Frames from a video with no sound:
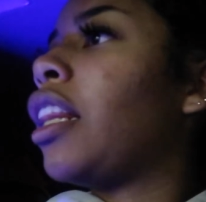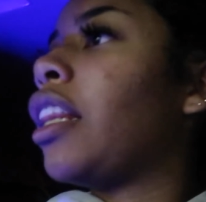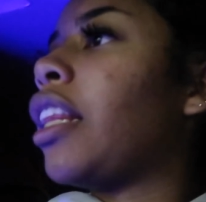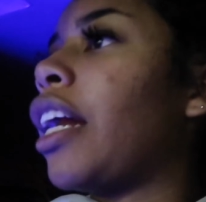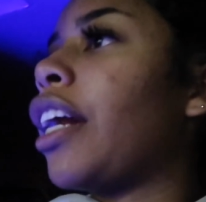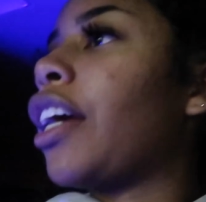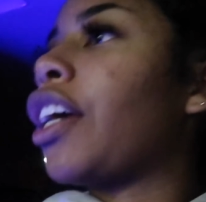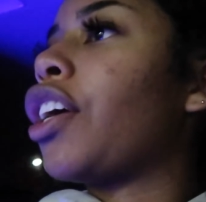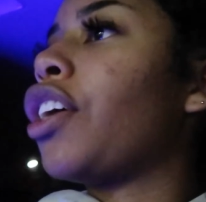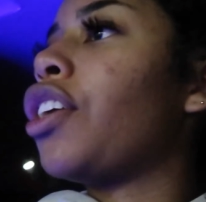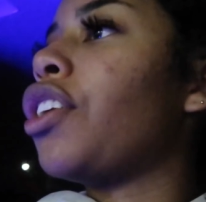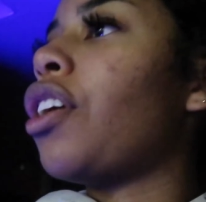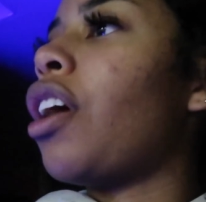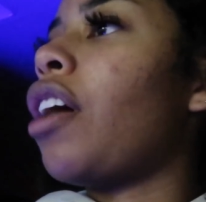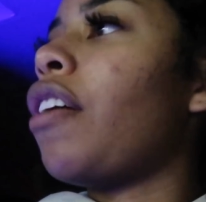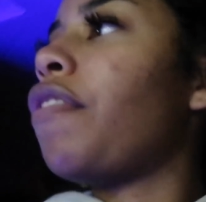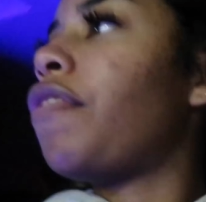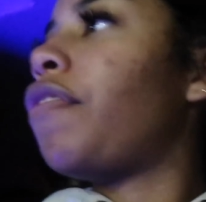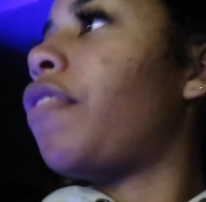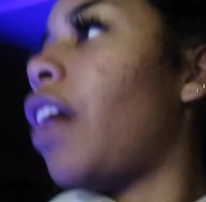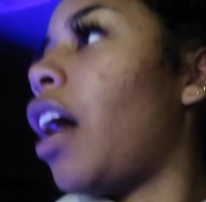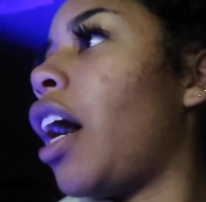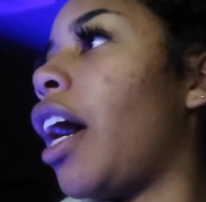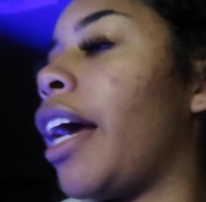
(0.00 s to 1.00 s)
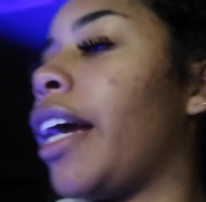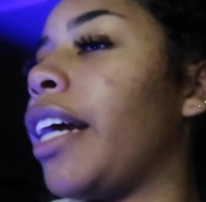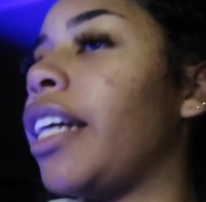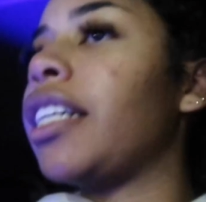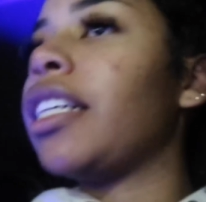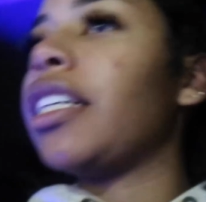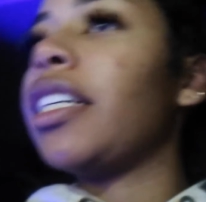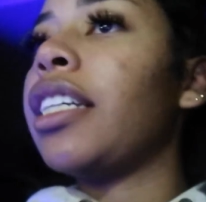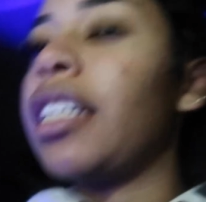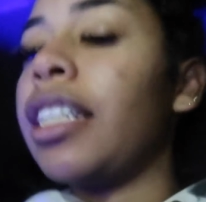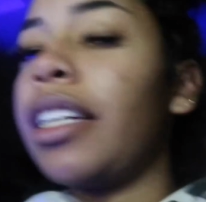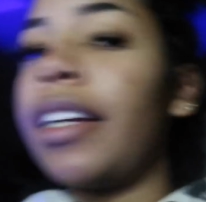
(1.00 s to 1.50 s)
that I could not
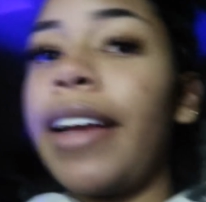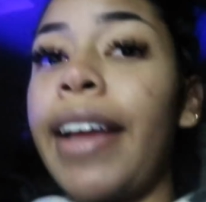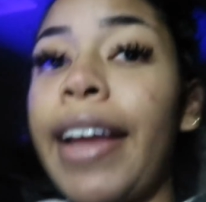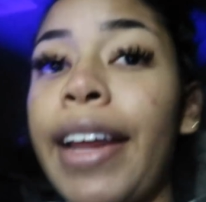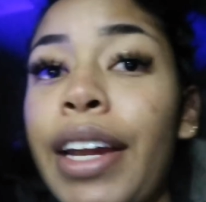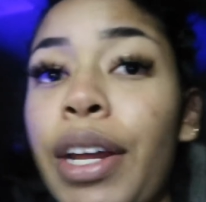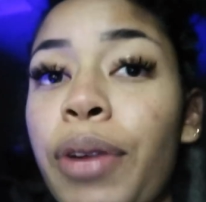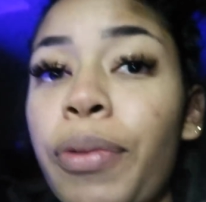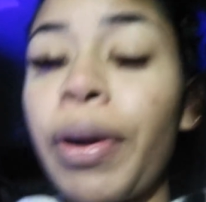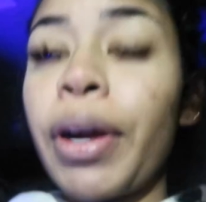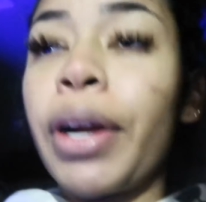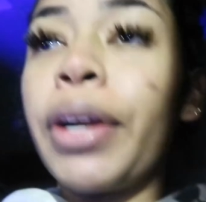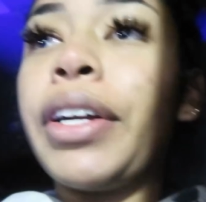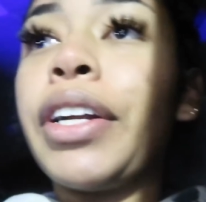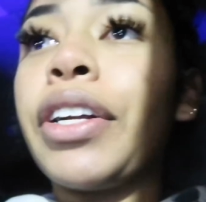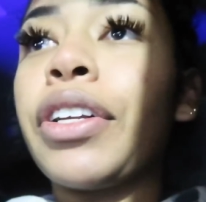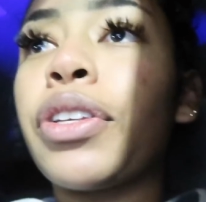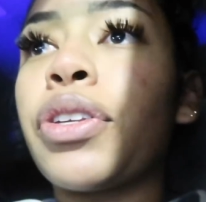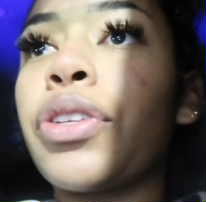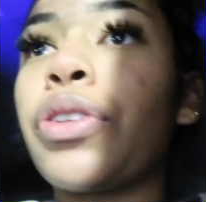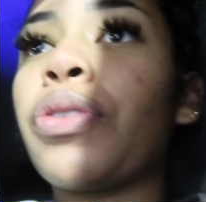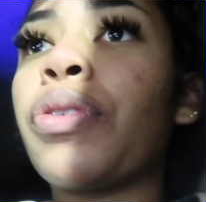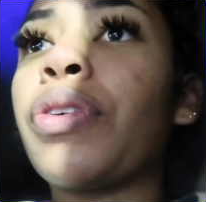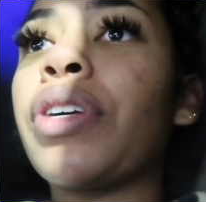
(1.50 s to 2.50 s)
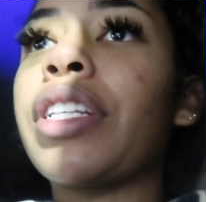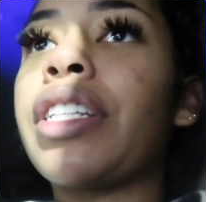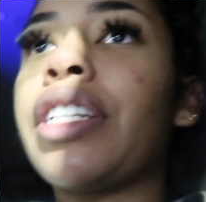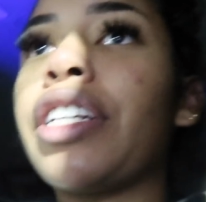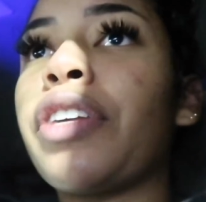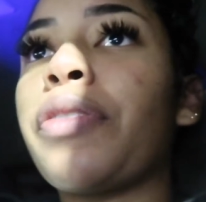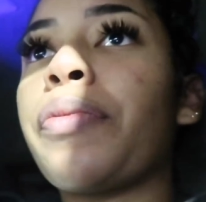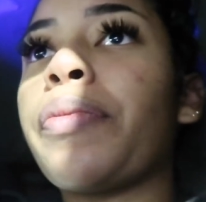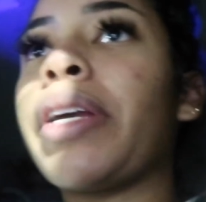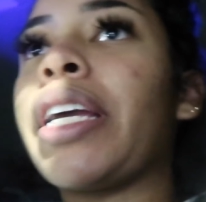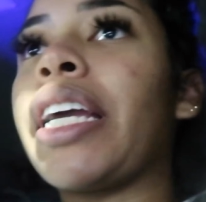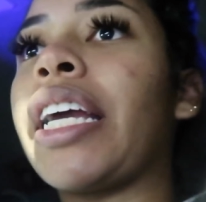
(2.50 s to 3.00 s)
find anywhere near the stores
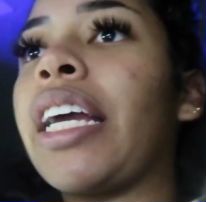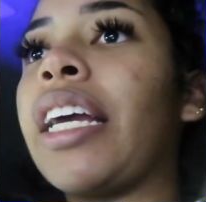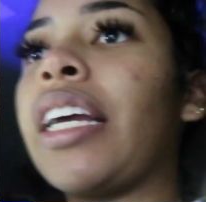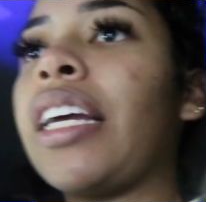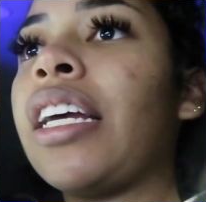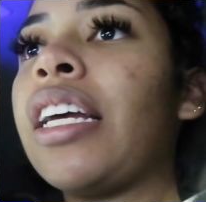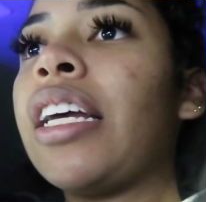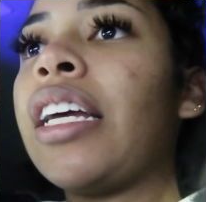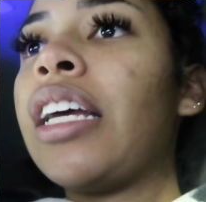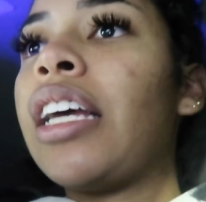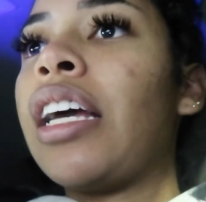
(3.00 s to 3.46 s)
near me.